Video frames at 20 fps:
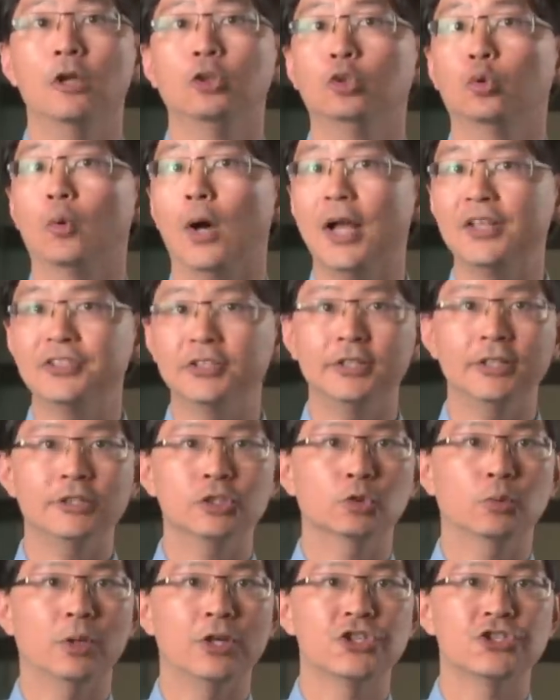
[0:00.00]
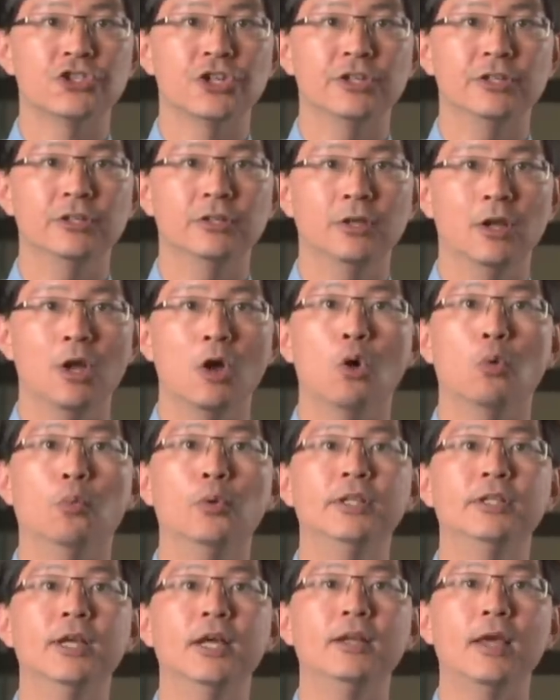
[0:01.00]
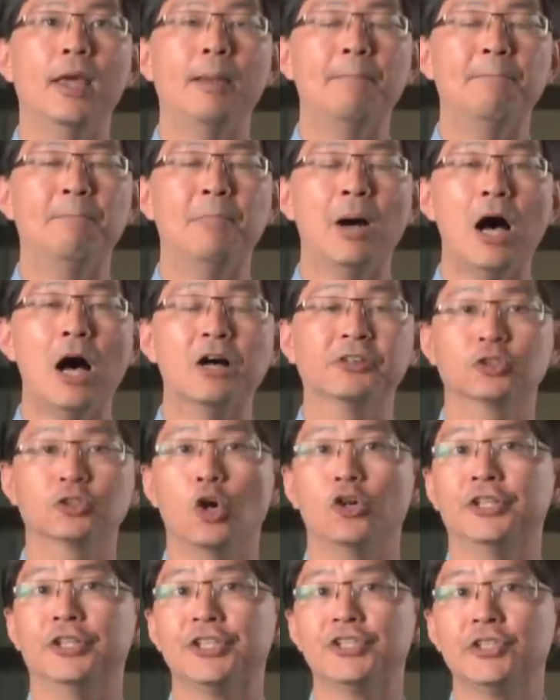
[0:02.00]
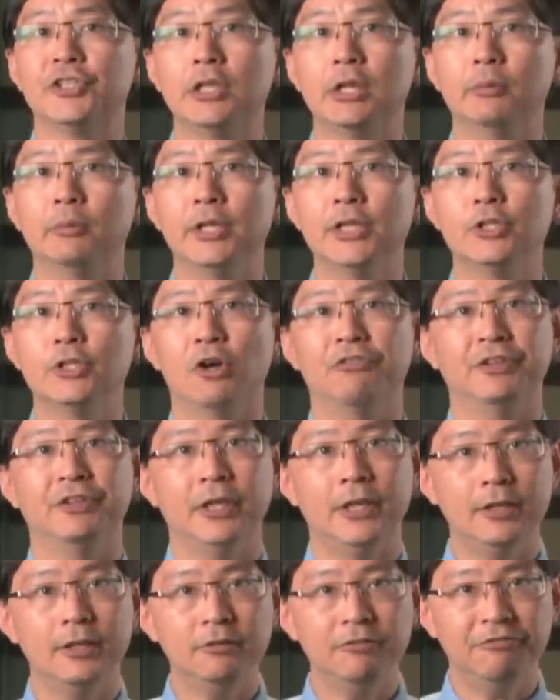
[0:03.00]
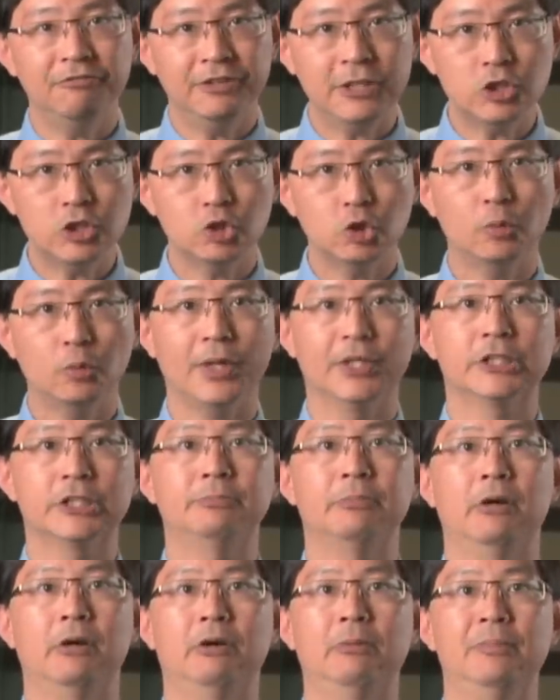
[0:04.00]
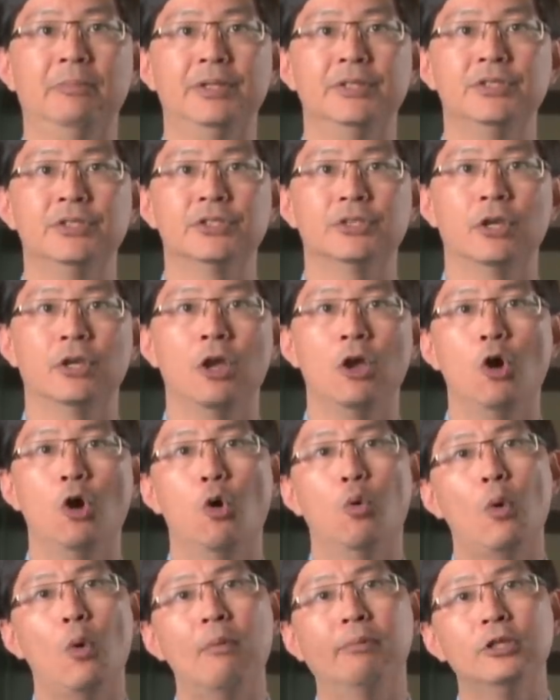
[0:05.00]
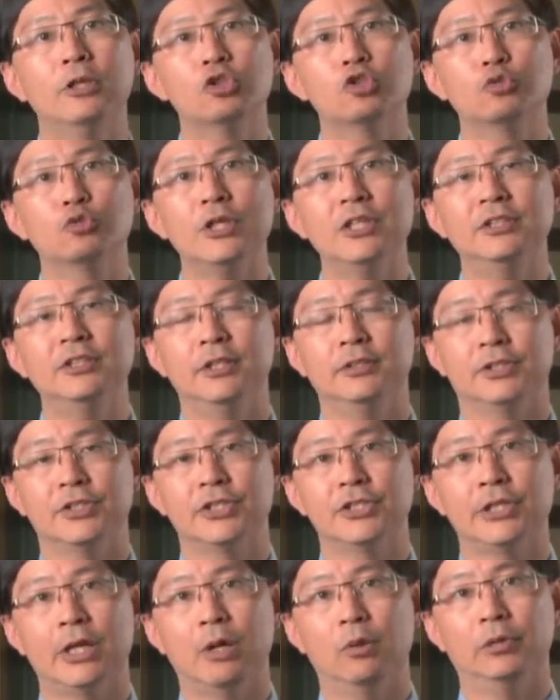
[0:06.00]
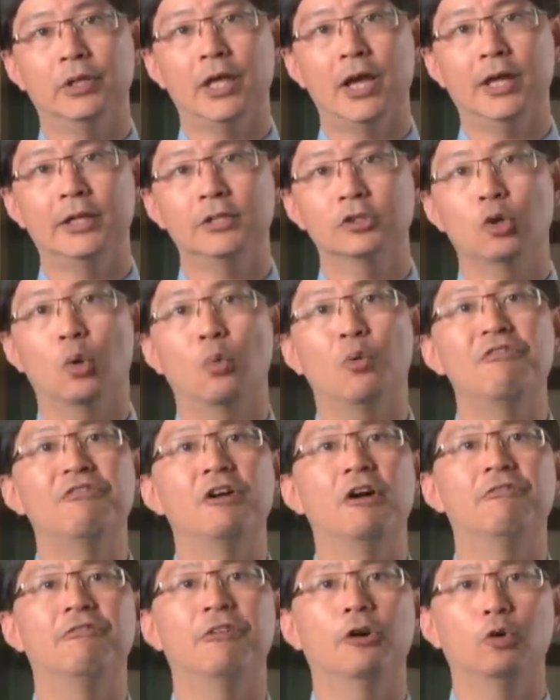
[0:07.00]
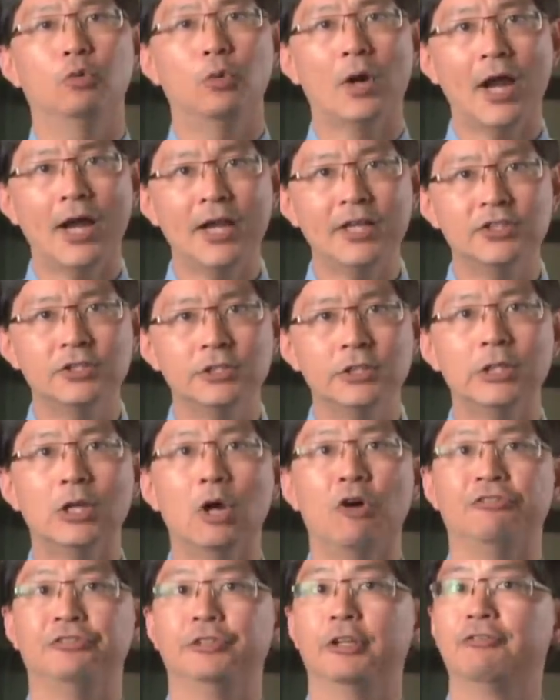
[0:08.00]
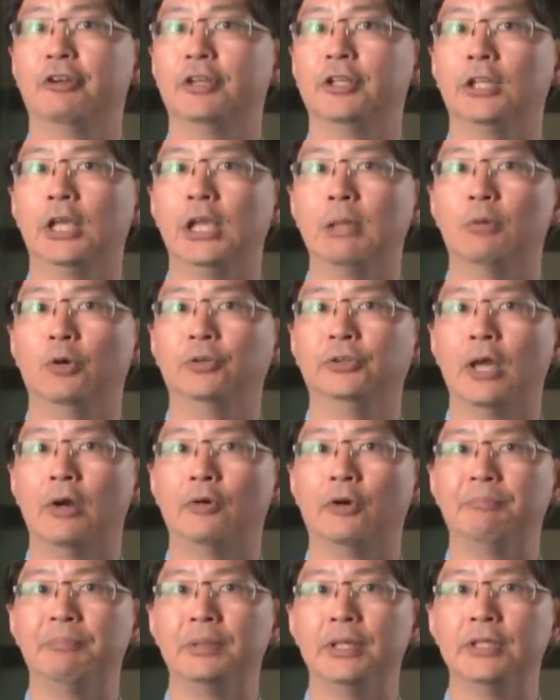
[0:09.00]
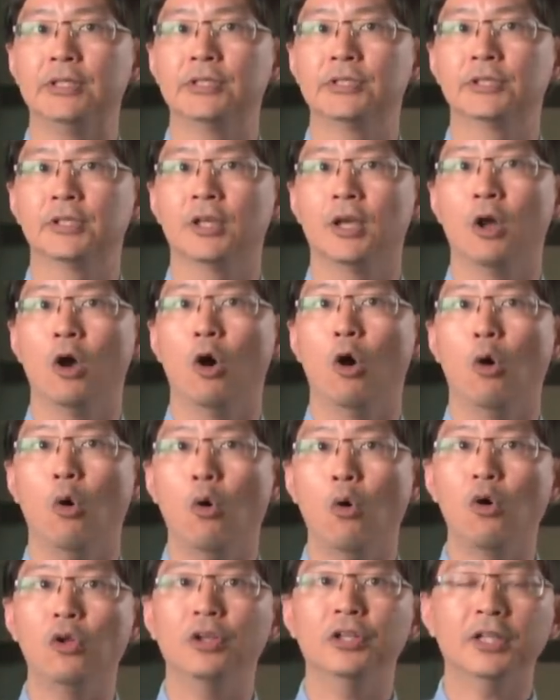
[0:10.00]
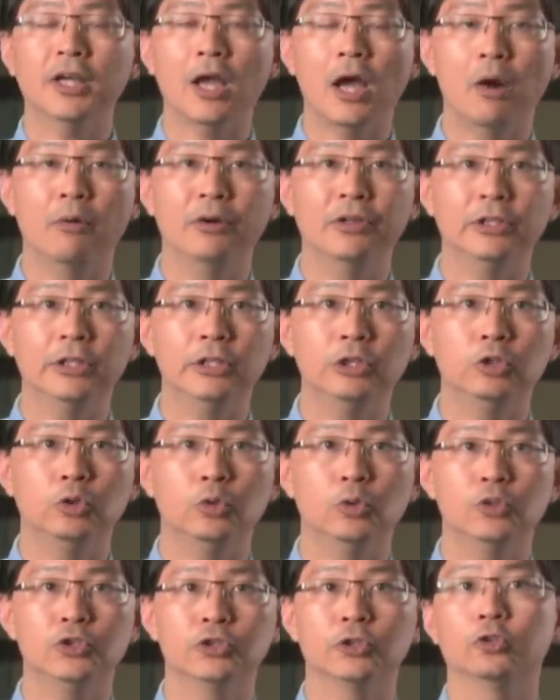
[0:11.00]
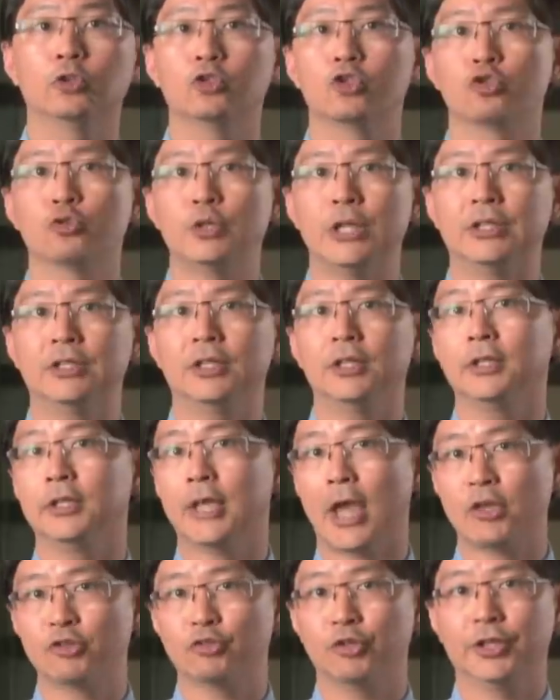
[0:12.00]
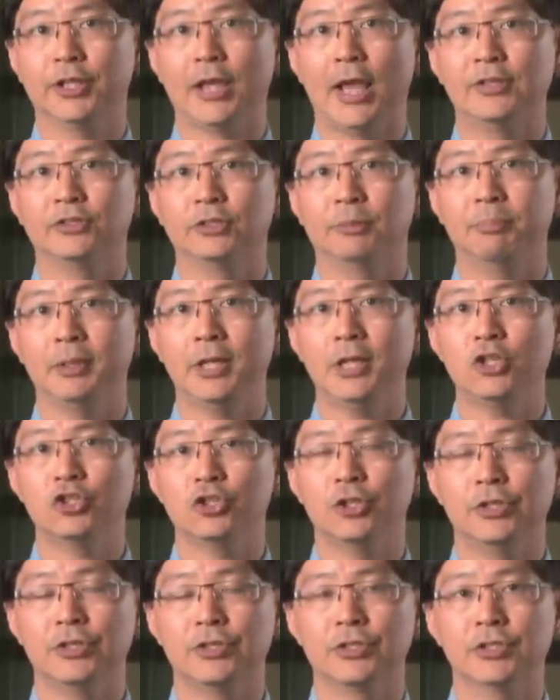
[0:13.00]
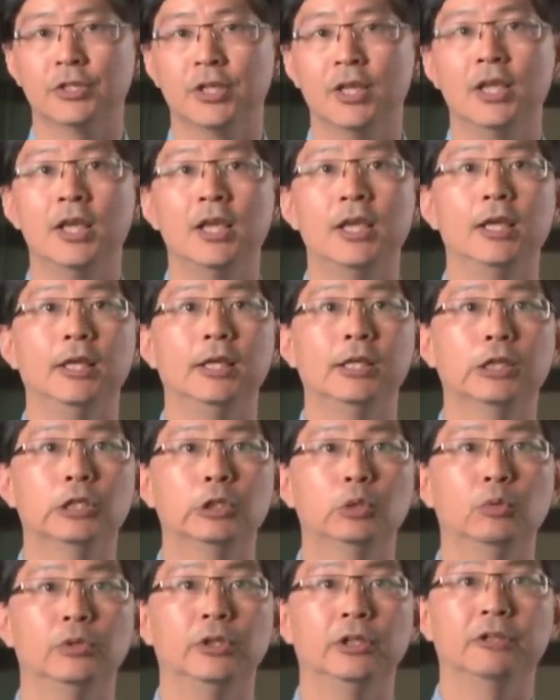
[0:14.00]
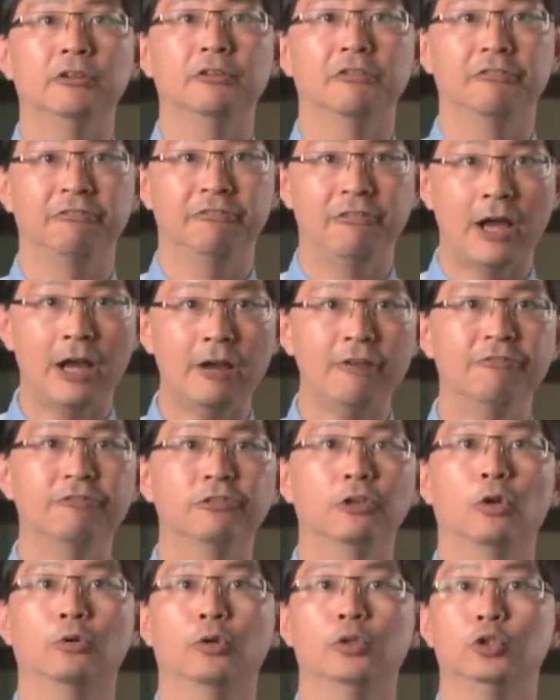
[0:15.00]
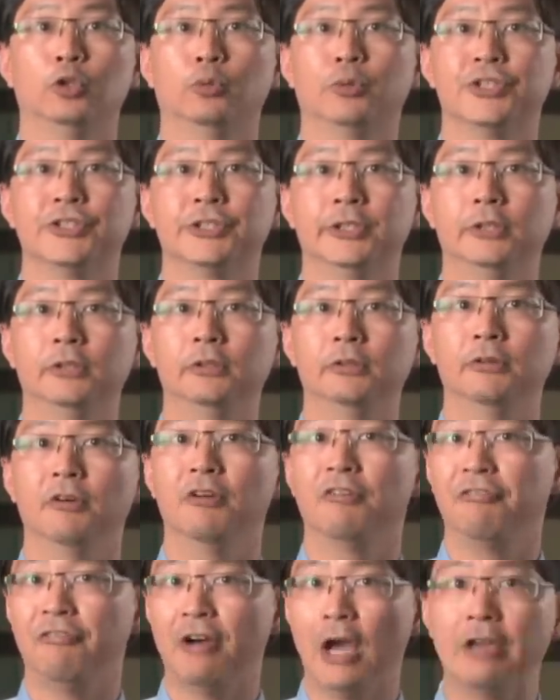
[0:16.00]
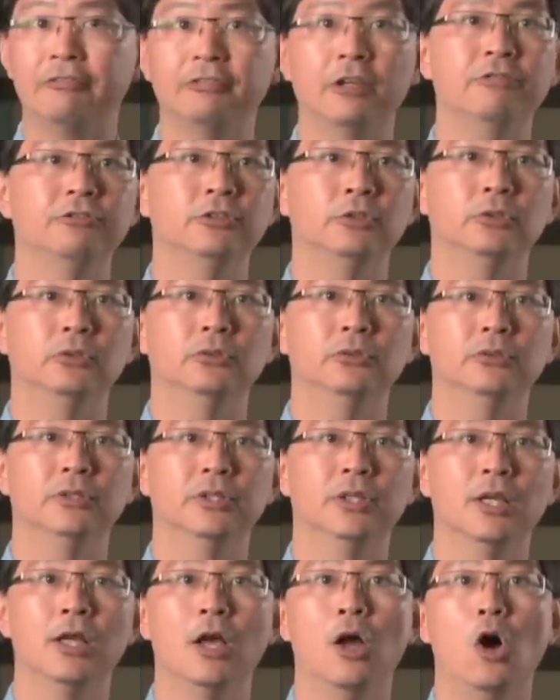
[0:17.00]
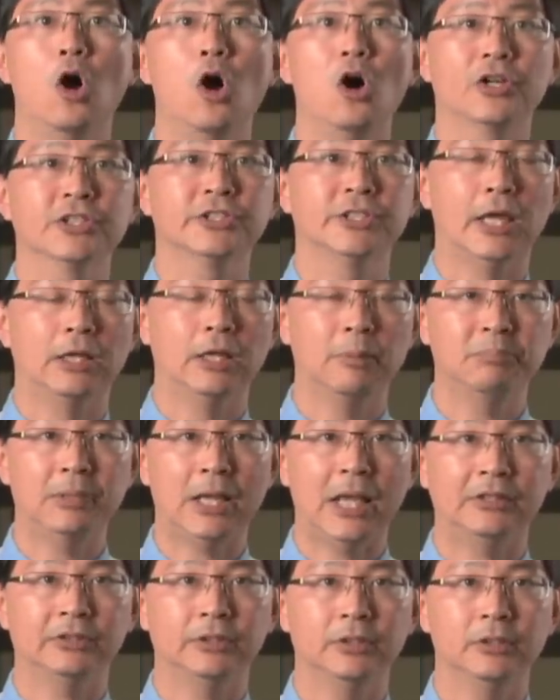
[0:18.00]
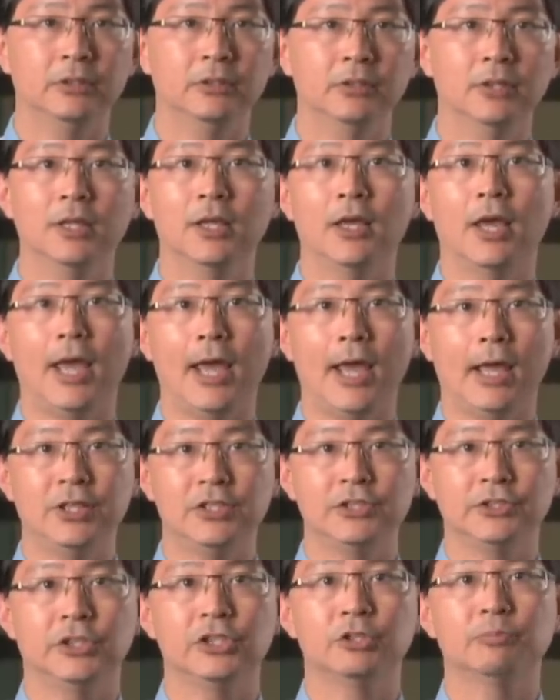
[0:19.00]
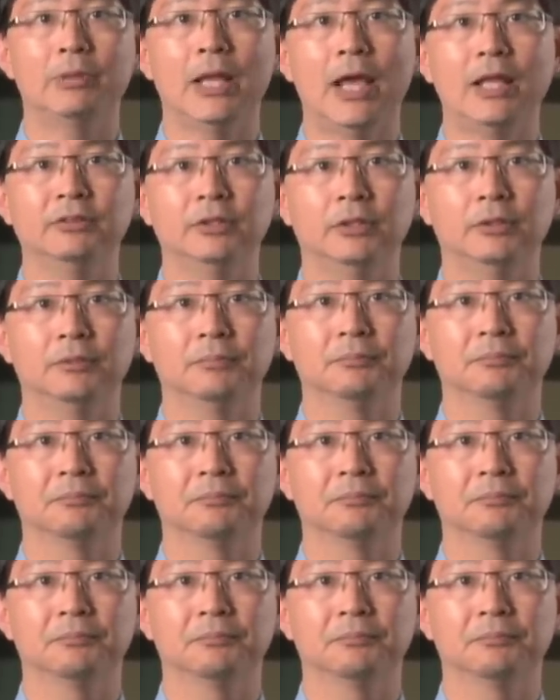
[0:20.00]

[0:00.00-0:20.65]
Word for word: To answer this question, we then embarked on a series of in vitro experiments where we treated the cell lines with a variety of different chemotherapies, all currently used to treat gastric cancer patients, including 5-fluorouracil, 5-FU, oxaliplatin, and cisplatin.